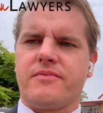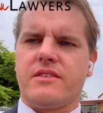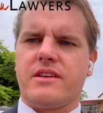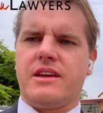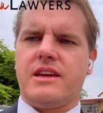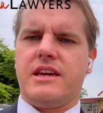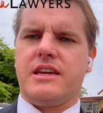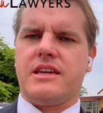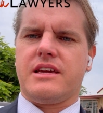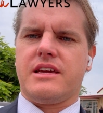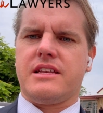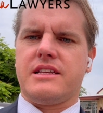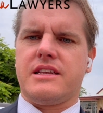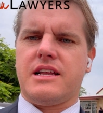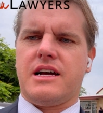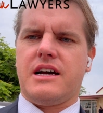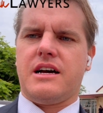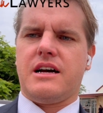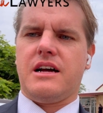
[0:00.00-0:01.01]
he
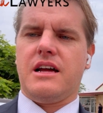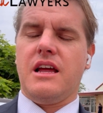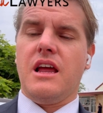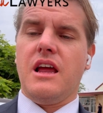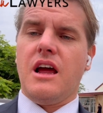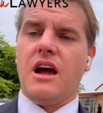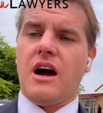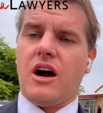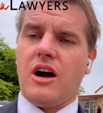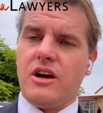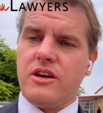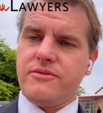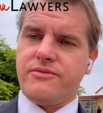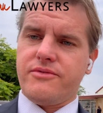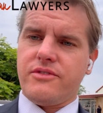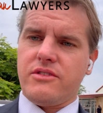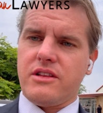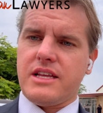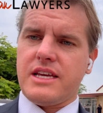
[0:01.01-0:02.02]
can
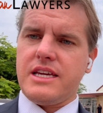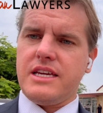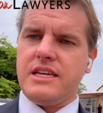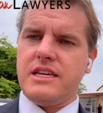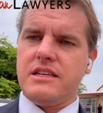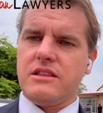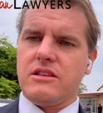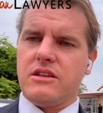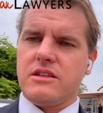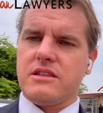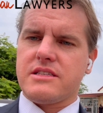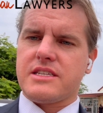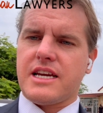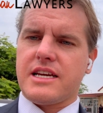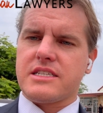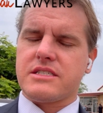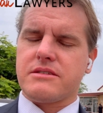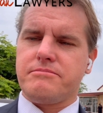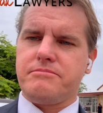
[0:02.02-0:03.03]
hopefully
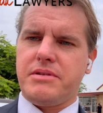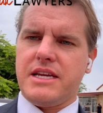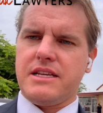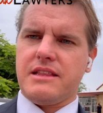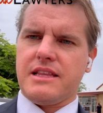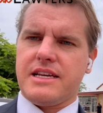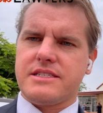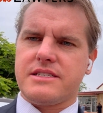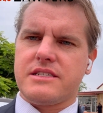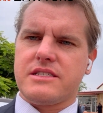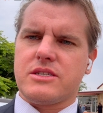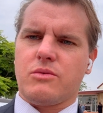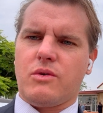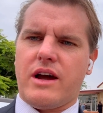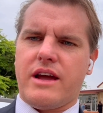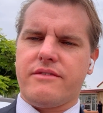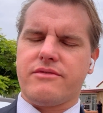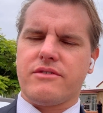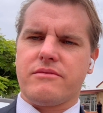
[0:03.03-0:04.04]
take some big lessons
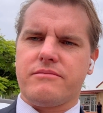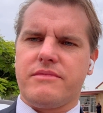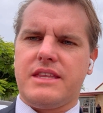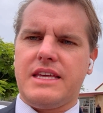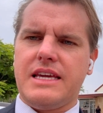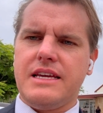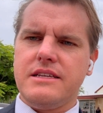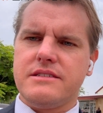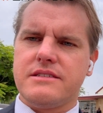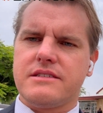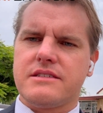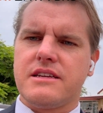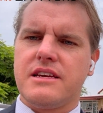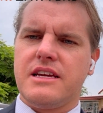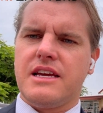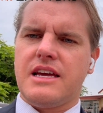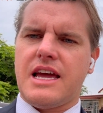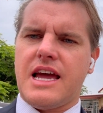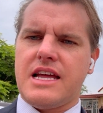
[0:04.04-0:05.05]
away from this
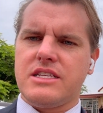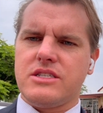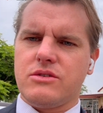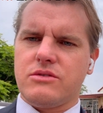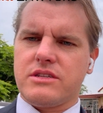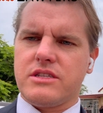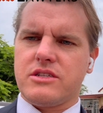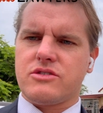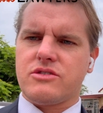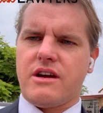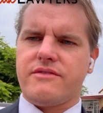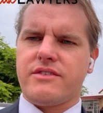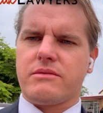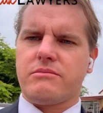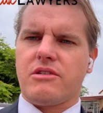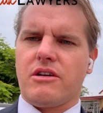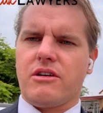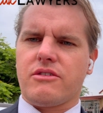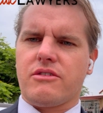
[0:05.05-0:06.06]
and doing the
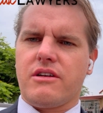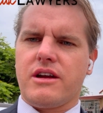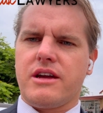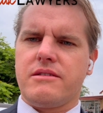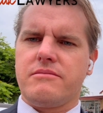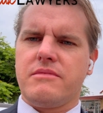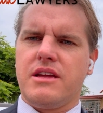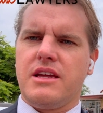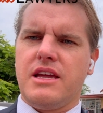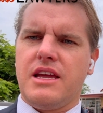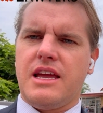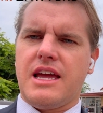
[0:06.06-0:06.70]
traffic program,